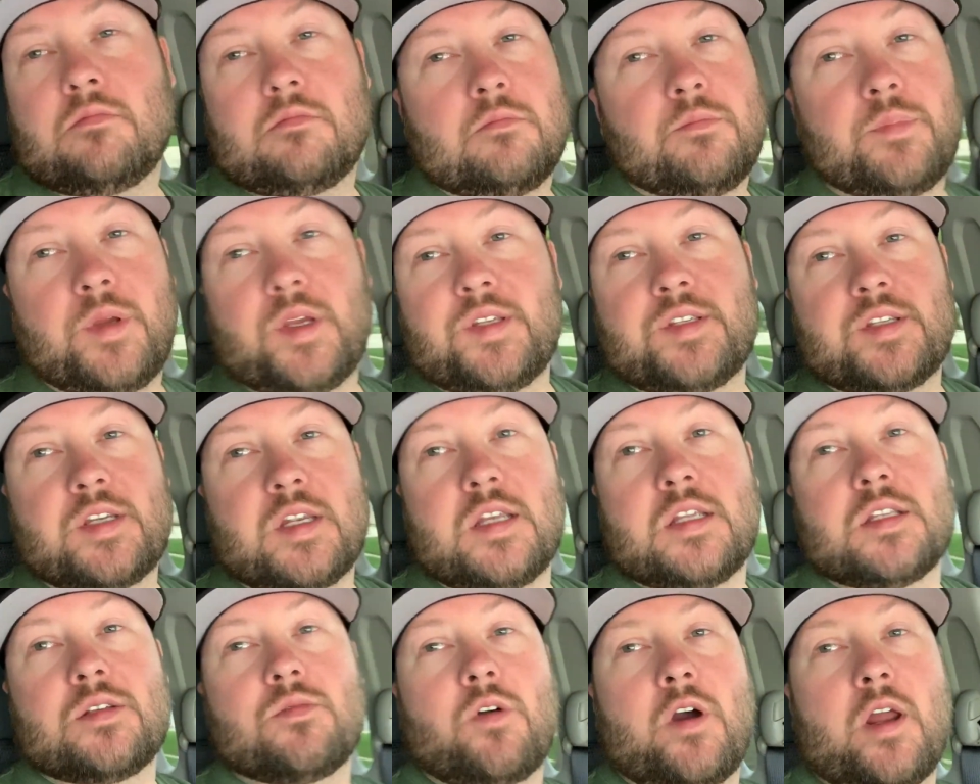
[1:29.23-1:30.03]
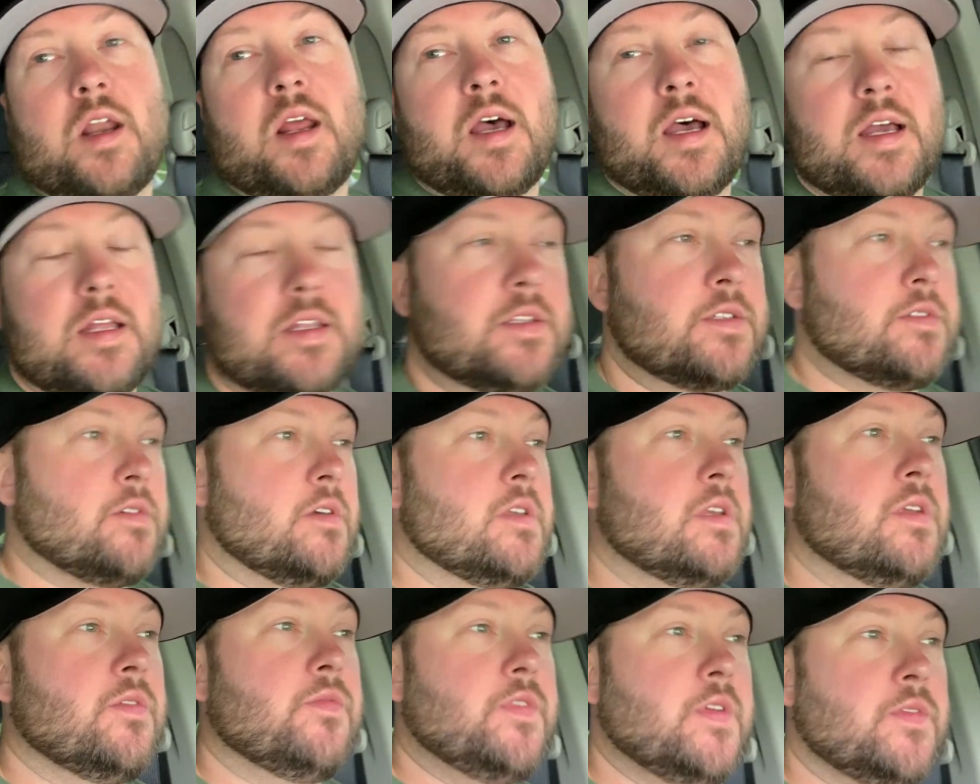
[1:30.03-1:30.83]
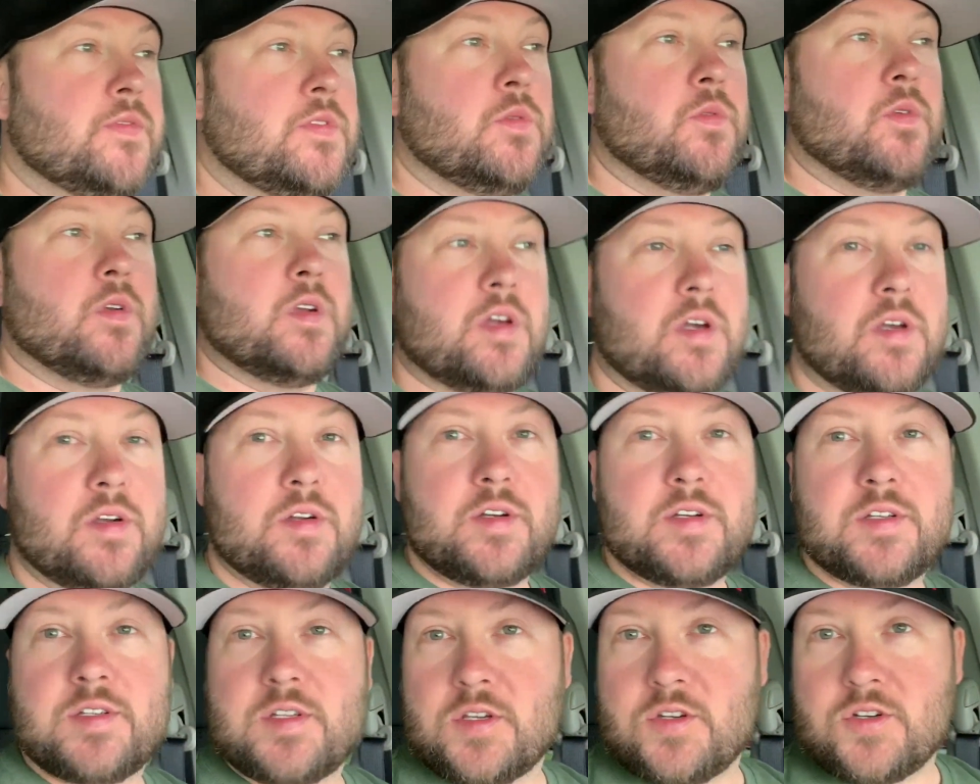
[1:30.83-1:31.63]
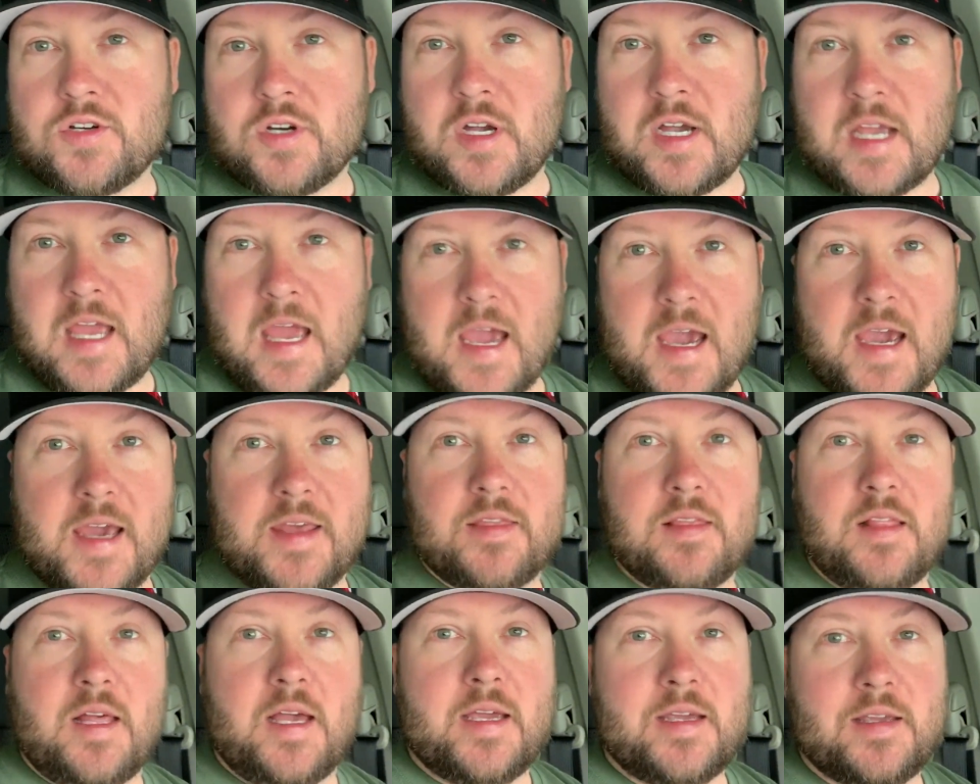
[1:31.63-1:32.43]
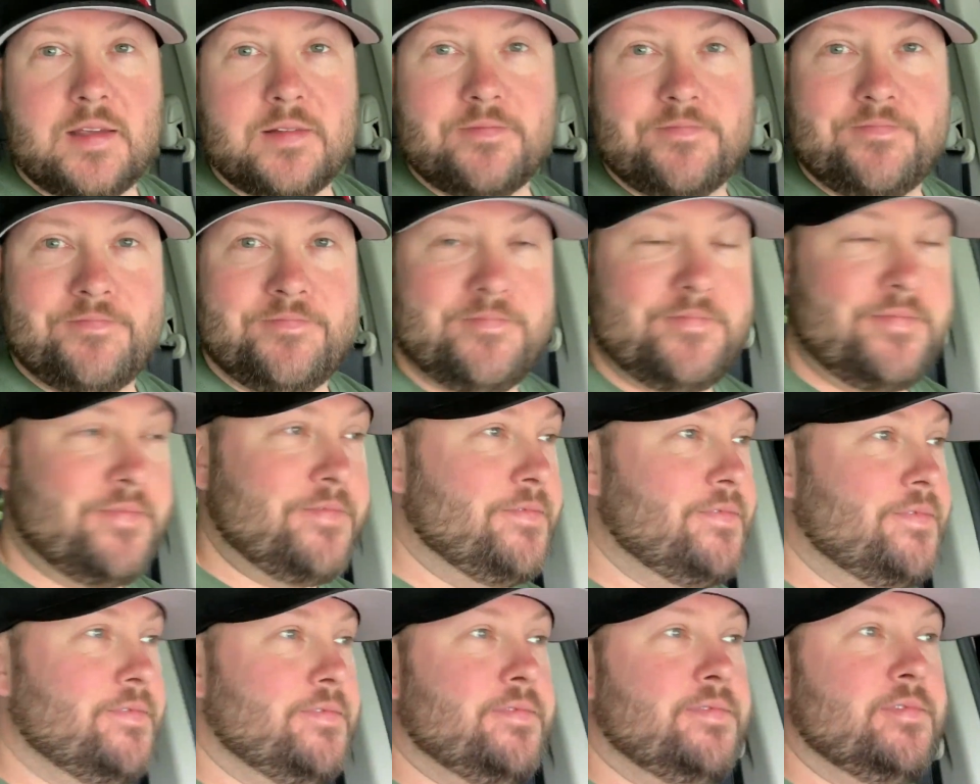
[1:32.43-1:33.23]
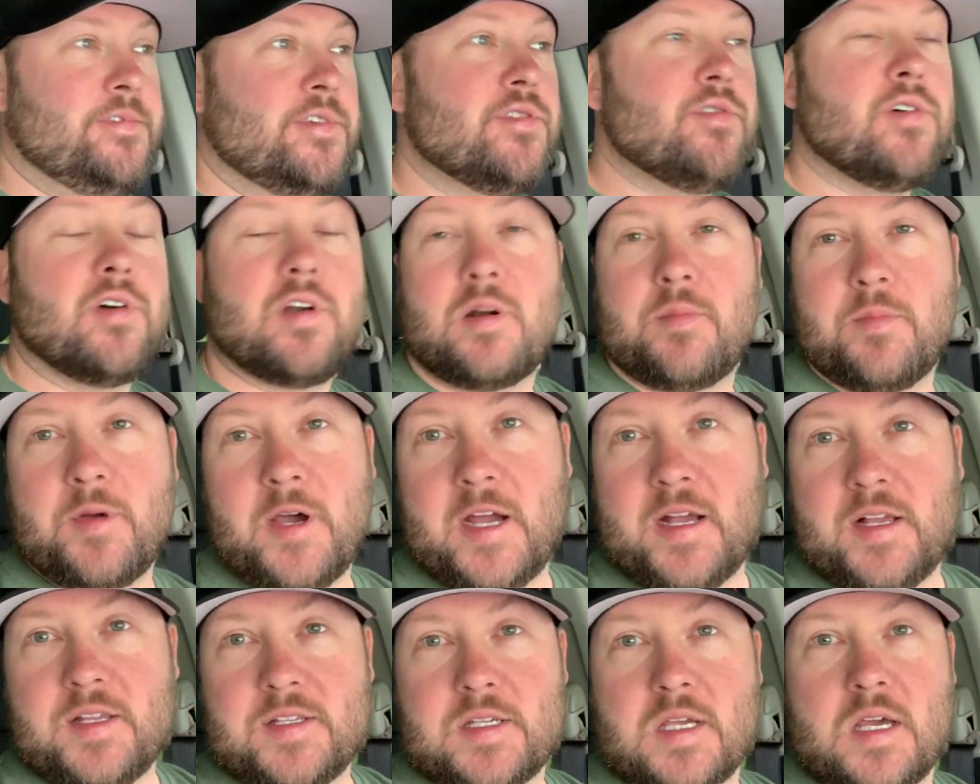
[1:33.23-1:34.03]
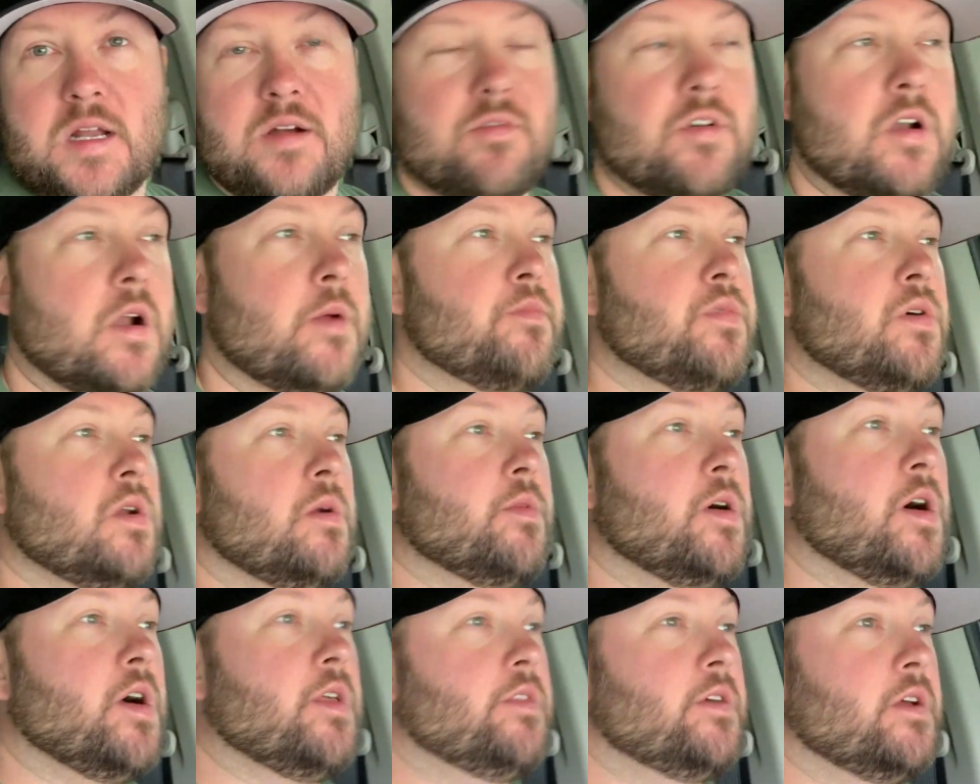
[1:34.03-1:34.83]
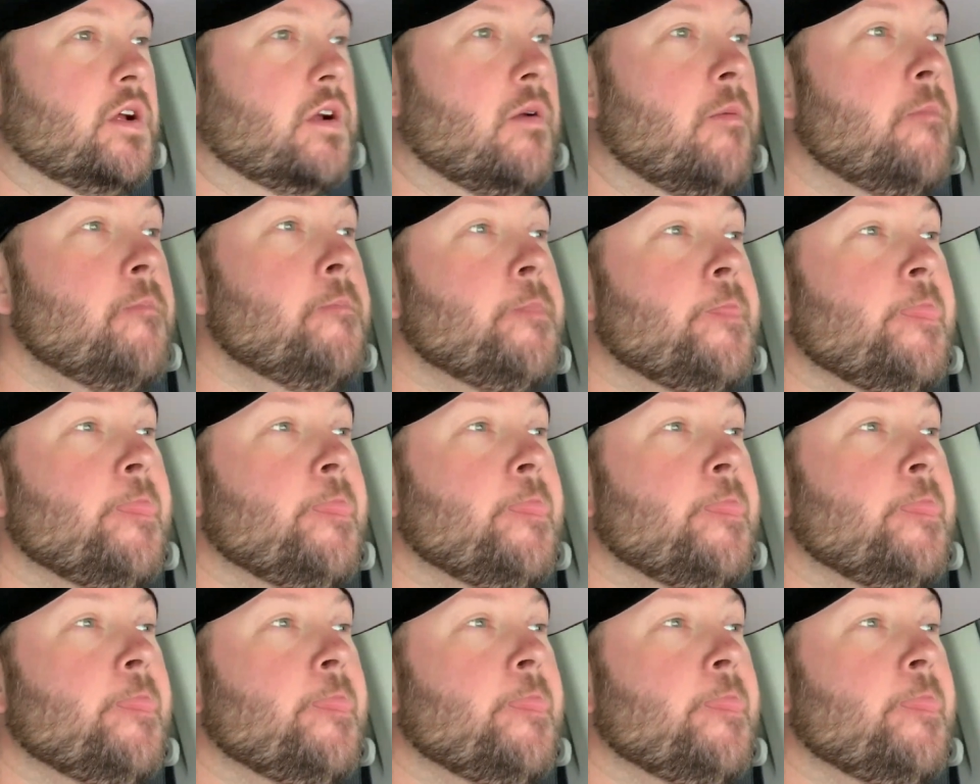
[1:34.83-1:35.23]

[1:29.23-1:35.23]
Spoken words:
Bilsteins, why not? So I did 5100s. The truck had like 200 miles on it when I put them on there.